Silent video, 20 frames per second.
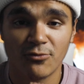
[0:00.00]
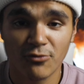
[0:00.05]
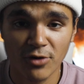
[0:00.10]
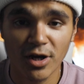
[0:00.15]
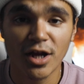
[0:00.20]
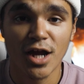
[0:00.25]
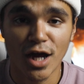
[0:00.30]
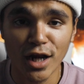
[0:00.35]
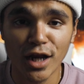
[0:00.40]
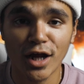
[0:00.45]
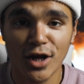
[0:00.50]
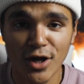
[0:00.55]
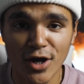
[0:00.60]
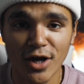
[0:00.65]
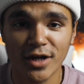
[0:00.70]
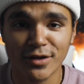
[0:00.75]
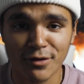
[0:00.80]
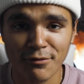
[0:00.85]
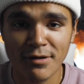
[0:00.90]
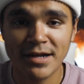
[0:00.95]
We're gonna
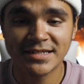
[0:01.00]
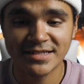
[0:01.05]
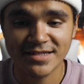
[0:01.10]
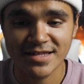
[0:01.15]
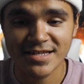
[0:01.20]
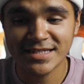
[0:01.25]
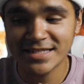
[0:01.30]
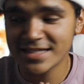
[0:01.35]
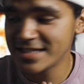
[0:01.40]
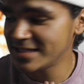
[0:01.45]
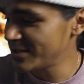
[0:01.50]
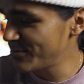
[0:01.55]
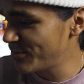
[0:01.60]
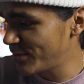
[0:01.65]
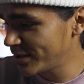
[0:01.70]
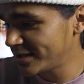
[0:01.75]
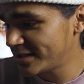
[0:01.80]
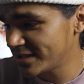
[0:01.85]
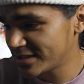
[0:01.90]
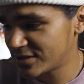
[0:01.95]
cook the rest of the season,
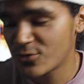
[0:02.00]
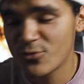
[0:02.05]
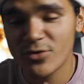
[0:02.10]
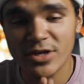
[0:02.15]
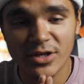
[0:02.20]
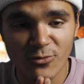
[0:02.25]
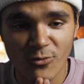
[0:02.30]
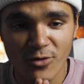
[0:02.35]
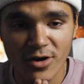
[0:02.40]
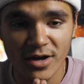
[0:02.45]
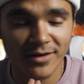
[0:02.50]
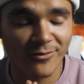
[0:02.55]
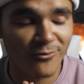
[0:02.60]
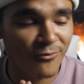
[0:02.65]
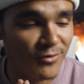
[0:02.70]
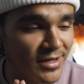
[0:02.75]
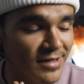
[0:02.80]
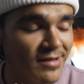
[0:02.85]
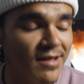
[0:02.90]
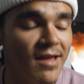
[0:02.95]
but this week 1,
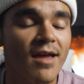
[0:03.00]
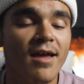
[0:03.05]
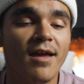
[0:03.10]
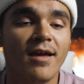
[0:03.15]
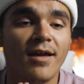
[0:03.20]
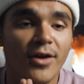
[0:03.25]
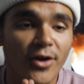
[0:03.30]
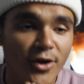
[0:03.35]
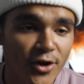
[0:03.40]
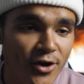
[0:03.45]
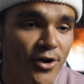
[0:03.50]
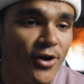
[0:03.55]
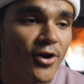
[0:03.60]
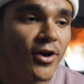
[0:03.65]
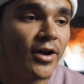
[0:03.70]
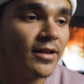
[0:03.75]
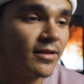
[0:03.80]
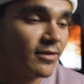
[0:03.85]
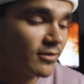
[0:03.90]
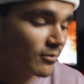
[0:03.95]
we
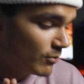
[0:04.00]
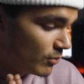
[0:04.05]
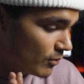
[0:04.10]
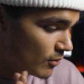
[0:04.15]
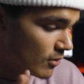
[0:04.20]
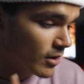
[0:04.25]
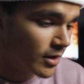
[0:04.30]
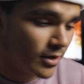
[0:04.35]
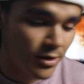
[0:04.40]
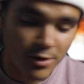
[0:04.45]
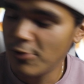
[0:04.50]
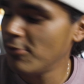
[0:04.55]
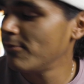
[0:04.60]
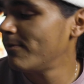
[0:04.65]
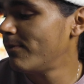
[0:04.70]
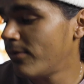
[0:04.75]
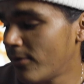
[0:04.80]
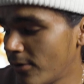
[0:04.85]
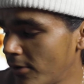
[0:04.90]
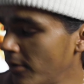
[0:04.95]
cooked, boy, oh
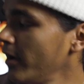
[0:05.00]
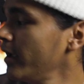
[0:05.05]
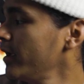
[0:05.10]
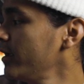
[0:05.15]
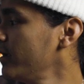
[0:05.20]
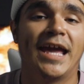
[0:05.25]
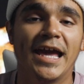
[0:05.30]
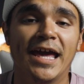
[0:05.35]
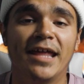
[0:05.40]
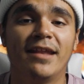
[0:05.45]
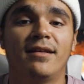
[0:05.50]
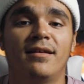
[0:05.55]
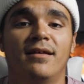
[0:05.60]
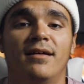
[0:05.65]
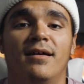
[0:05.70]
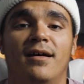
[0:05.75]
boy. And